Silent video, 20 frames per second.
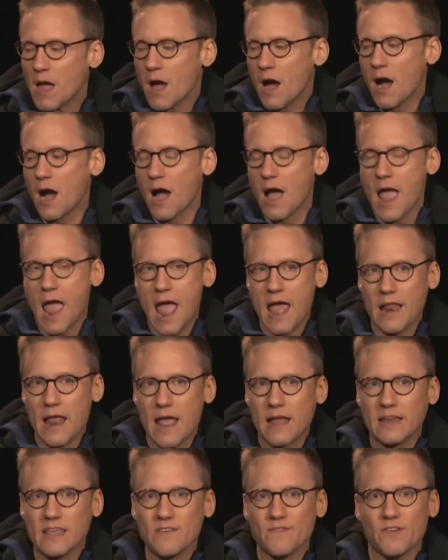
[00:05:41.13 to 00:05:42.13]
And,
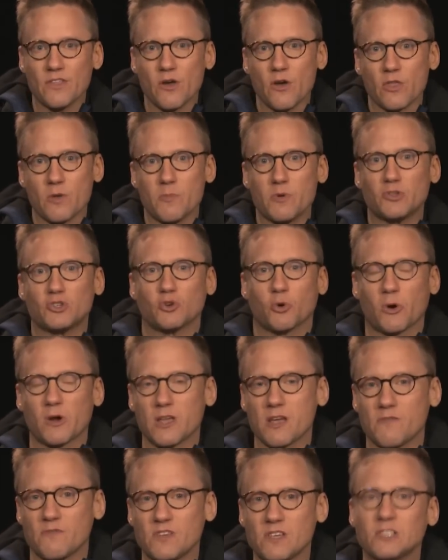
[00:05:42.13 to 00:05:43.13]
and, even though the
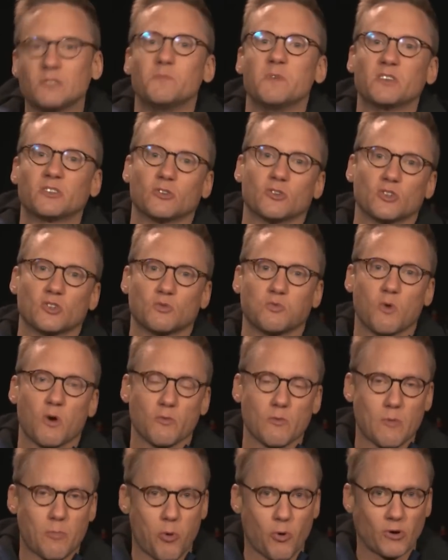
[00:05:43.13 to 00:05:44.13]
majority of these missiles were
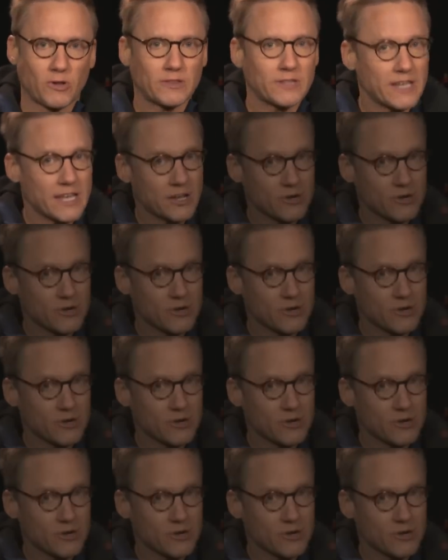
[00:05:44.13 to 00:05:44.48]
reportedly